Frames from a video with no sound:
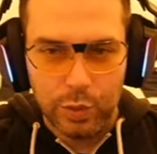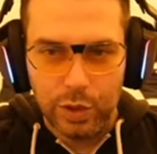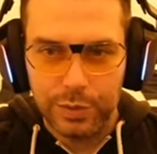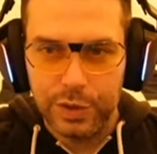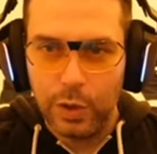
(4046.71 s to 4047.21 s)

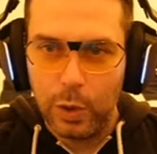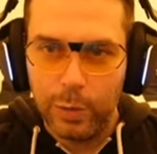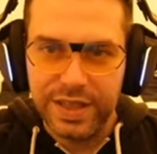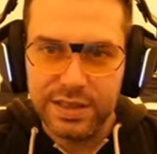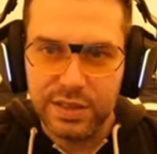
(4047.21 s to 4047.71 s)
what we
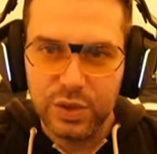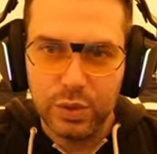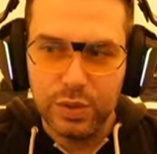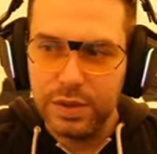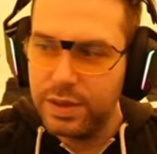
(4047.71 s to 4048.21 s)
always
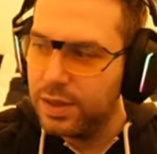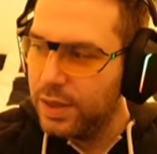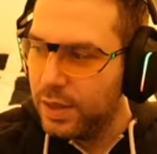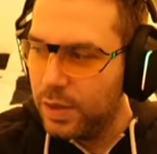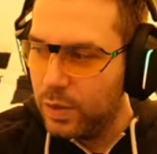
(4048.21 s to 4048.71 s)
do,
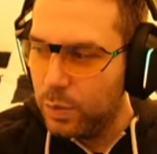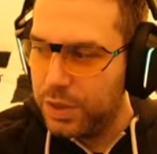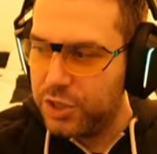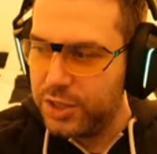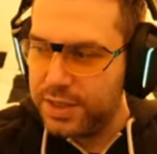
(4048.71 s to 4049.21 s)

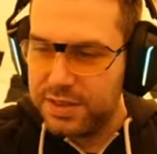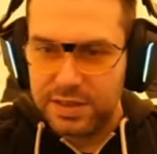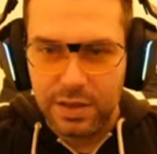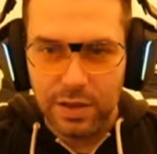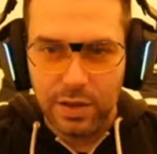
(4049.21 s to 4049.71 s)
which is
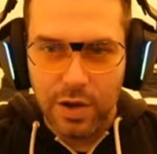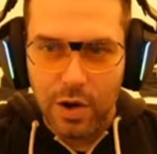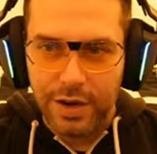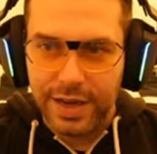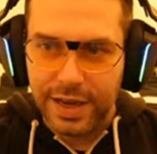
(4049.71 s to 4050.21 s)

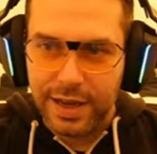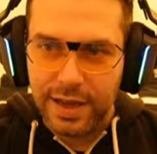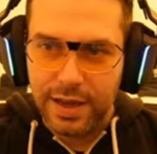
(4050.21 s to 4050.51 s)
learning.